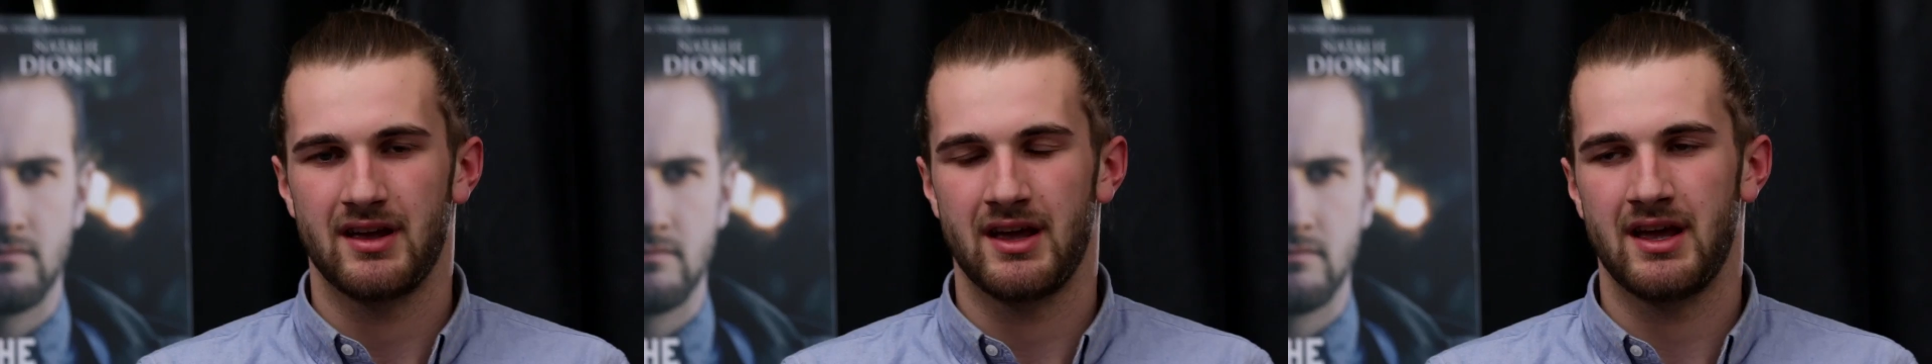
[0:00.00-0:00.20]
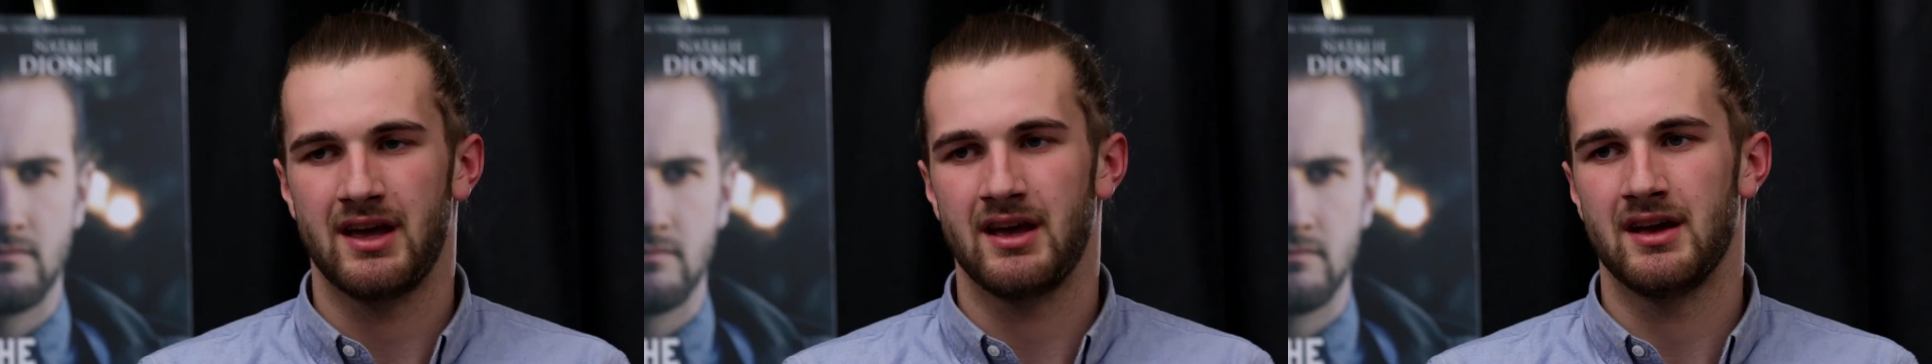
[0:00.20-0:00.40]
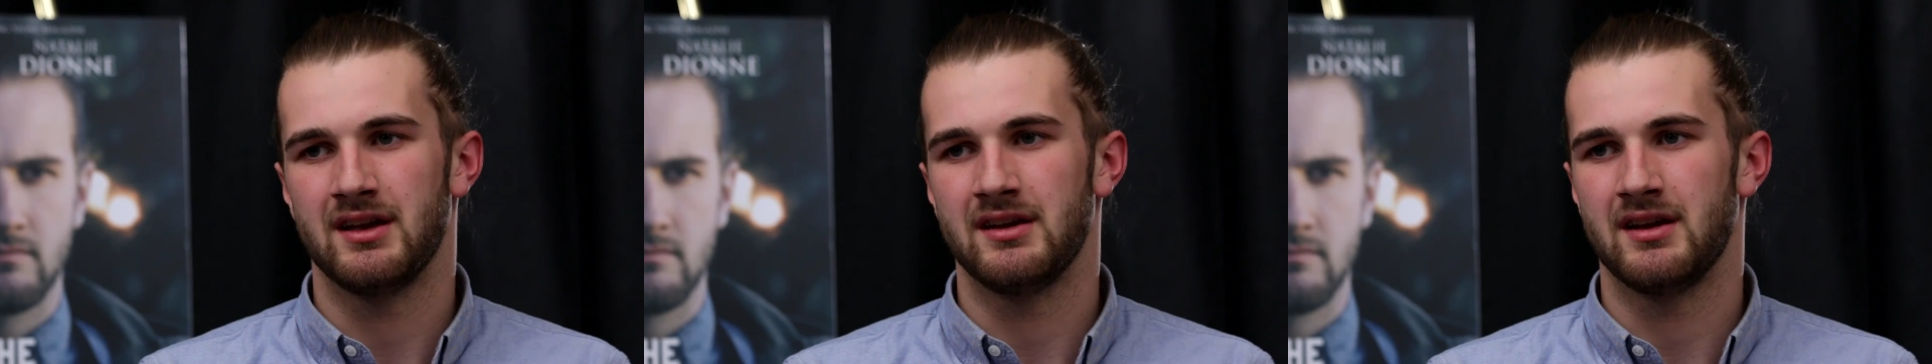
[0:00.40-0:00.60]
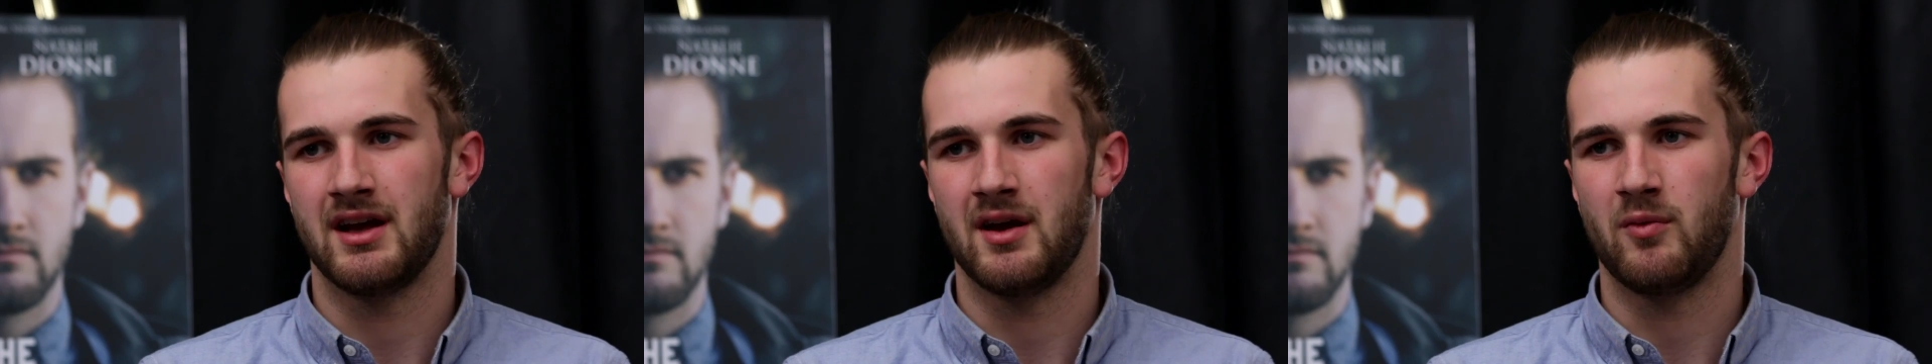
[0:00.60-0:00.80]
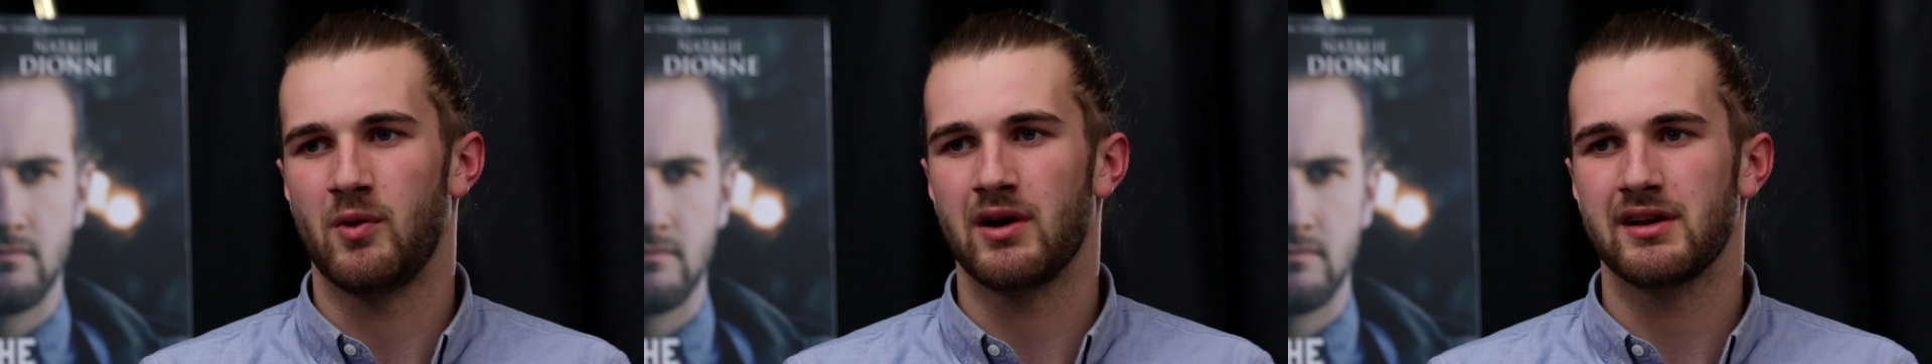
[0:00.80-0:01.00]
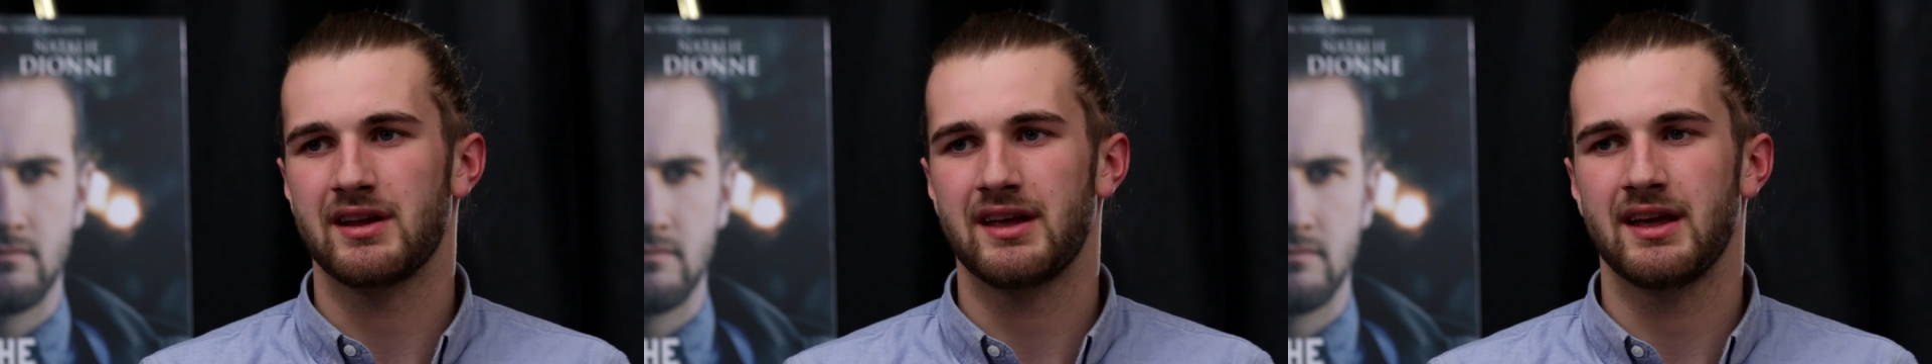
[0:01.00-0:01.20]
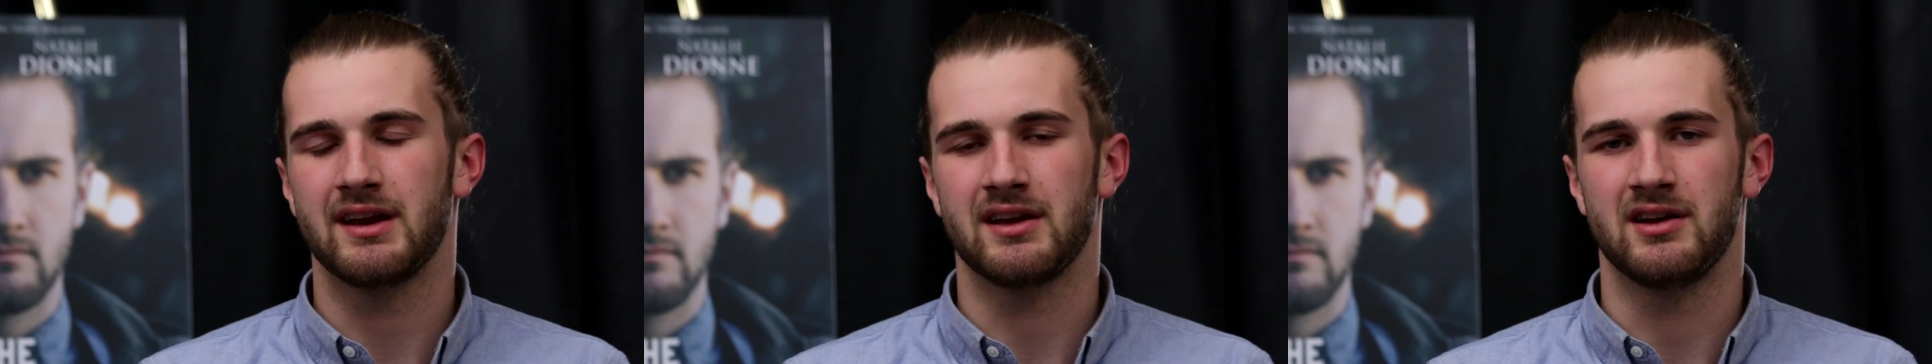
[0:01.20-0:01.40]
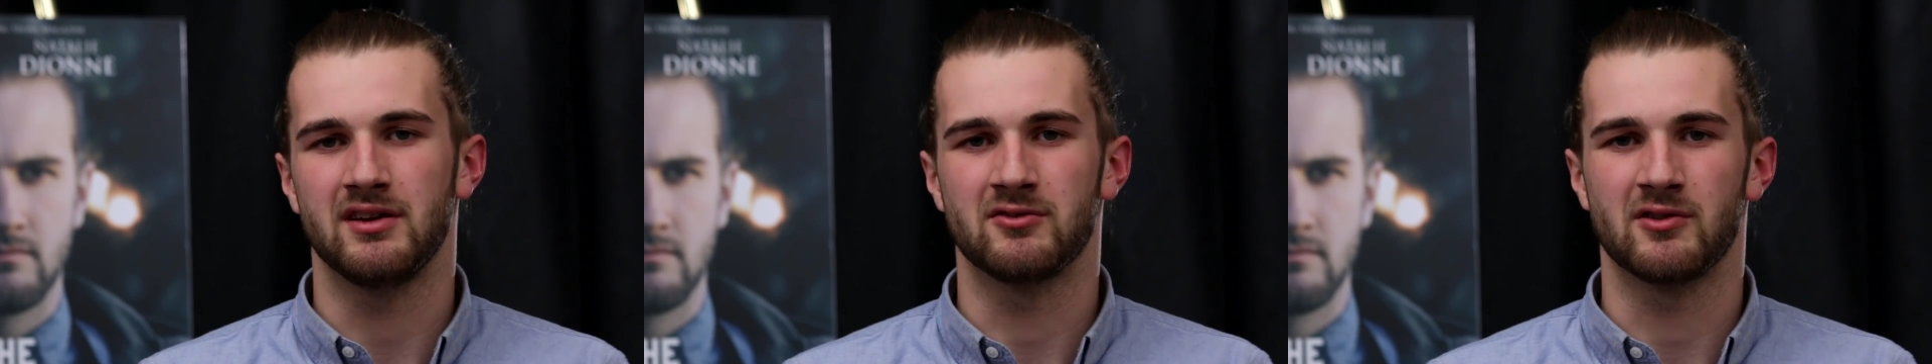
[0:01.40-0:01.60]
and I wanted to get a good